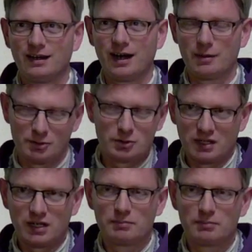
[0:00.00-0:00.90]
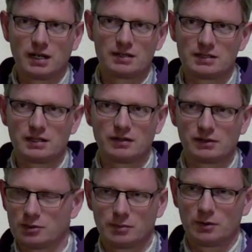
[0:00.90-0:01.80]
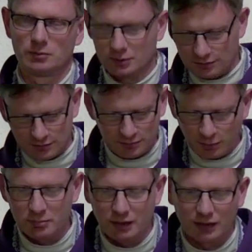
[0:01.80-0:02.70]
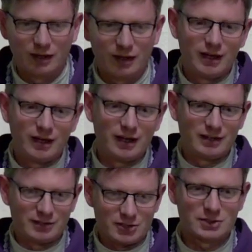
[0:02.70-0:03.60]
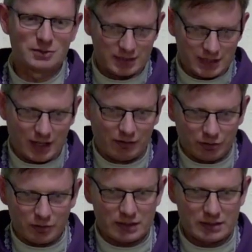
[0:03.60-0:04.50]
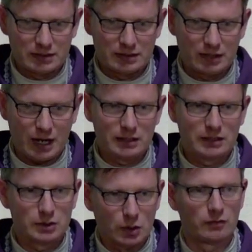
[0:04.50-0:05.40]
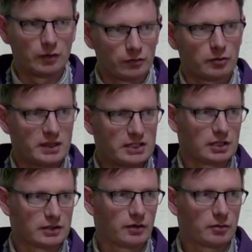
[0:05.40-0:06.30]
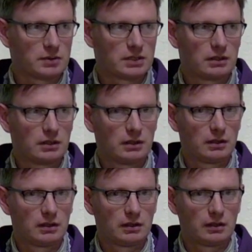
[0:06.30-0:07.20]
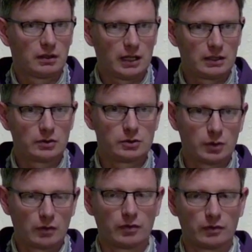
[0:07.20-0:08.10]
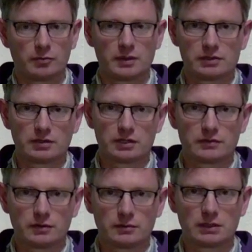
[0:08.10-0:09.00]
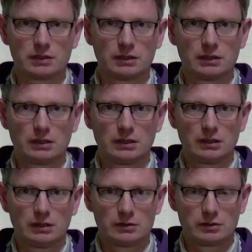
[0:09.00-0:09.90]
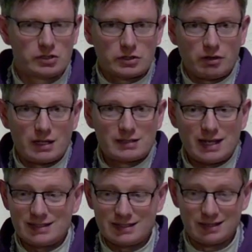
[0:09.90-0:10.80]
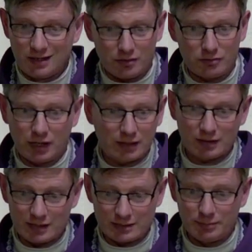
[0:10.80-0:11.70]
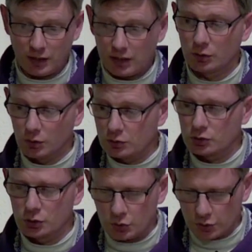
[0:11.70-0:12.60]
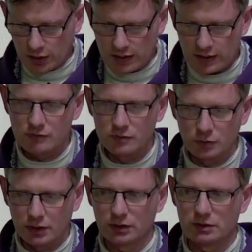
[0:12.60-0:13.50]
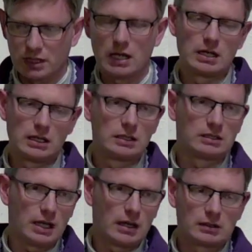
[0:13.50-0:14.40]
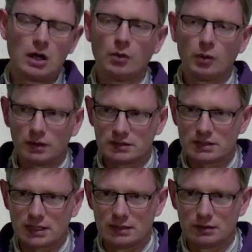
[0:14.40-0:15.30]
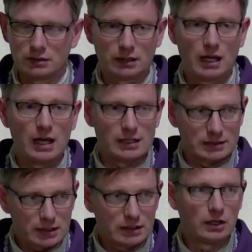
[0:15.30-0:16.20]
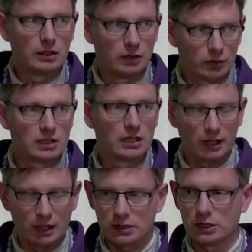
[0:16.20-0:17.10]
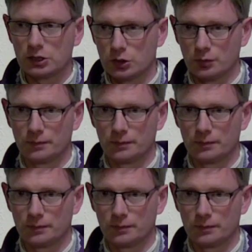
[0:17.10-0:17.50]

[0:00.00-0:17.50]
I presume they did eat potatoes that evening somehow, but point being, uh, Jesus was saying, through this, anything you do out of love for me is transformed. Anything you do out of love for me is transformed. So she's a great saint, not recognized by those who lived with her day in and day out. What does a saint look like? A saint looks like you.